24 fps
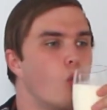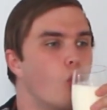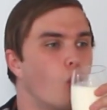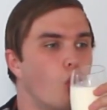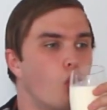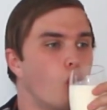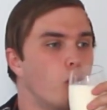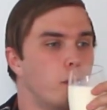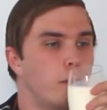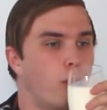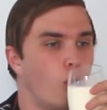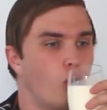
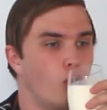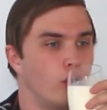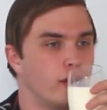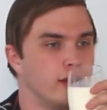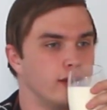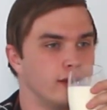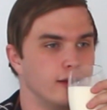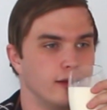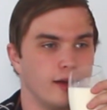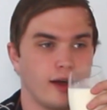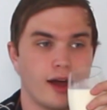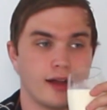
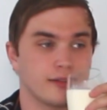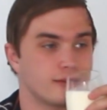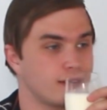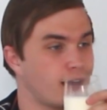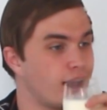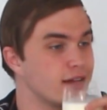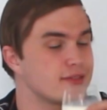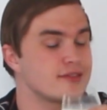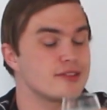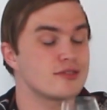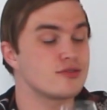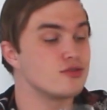
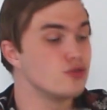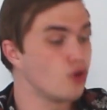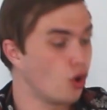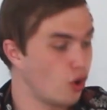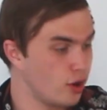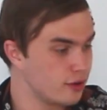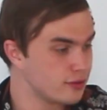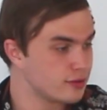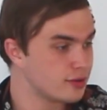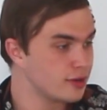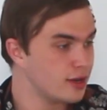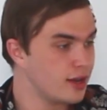I did
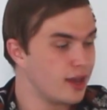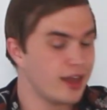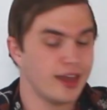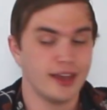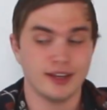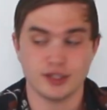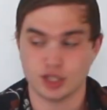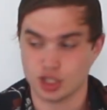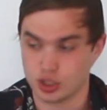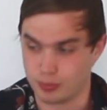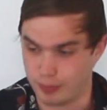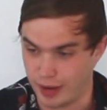not
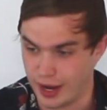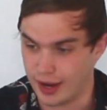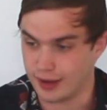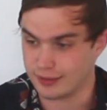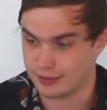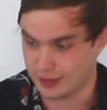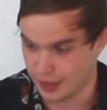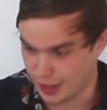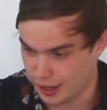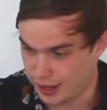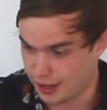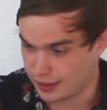
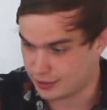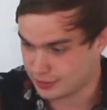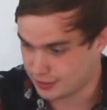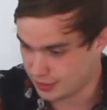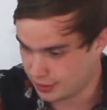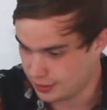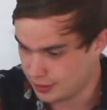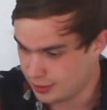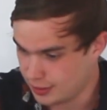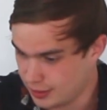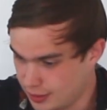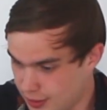expect that.